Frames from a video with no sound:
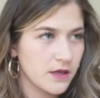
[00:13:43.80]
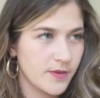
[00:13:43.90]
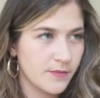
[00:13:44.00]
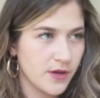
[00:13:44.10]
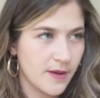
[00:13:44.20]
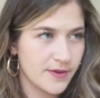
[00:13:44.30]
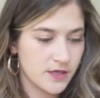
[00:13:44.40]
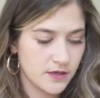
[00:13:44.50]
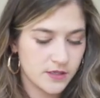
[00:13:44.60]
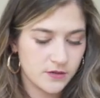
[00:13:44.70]
I'm gonna pop it
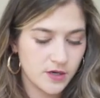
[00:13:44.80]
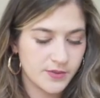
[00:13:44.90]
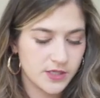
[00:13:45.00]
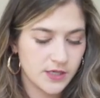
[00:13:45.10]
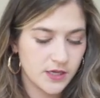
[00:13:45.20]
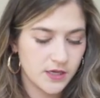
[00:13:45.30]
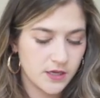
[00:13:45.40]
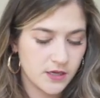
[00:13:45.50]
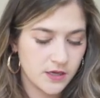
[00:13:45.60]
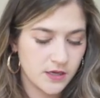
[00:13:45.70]
in the
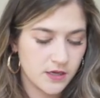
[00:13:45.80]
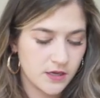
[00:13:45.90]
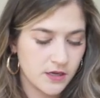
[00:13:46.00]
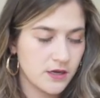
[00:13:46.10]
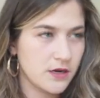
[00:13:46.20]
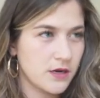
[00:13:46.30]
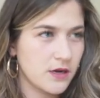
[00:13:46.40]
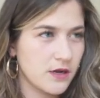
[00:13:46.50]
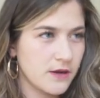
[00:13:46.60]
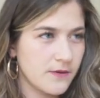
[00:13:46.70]

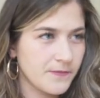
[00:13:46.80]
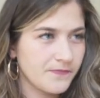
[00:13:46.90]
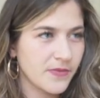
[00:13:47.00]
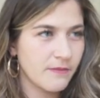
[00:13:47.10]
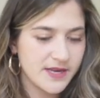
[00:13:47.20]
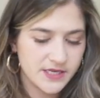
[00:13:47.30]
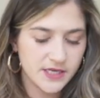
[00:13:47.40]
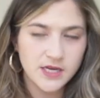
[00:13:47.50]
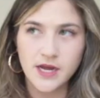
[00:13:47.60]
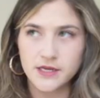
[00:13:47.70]
description.
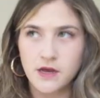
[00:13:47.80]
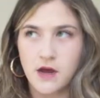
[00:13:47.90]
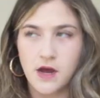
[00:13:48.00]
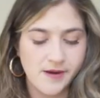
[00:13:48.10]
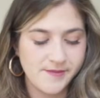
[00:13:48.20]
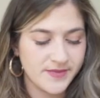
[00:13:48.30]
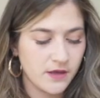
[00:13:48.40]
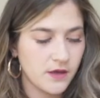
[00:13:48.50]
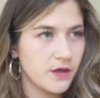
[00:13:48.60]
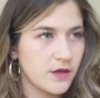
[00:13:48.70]
Menti.com,
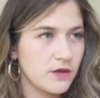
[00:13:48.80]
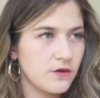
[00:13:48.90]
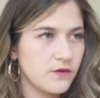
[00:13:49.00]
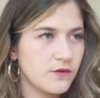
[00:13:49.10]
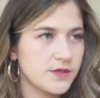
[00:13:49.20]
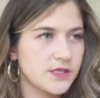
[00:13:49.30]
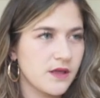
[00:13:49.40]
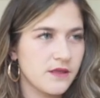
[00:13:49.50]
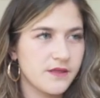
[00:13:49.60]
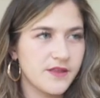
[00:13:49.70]
use
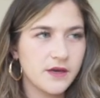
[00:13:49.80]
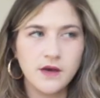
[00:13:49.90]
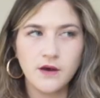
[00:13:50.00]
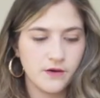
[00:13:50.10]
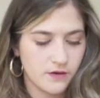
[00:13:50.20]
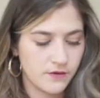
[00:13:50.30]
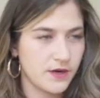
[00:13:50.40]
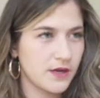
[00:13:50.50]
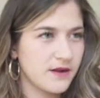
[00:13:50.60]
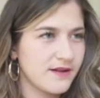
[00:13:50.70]
the
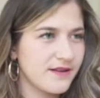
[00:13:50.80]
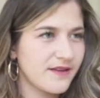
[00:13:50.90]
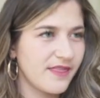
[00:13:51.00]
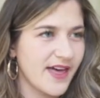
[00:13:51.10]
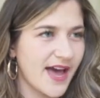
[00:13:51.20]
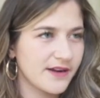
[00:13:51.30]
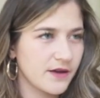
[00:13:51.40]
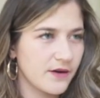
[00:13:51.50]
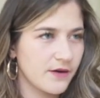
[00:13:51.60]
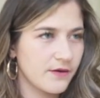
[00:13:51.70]
code, that
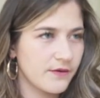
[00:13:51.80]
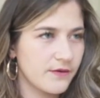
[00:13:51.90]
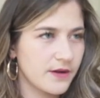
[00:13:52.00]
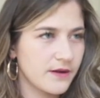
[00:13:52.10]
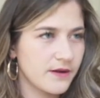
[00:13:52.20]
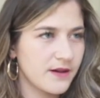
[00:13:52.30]
code,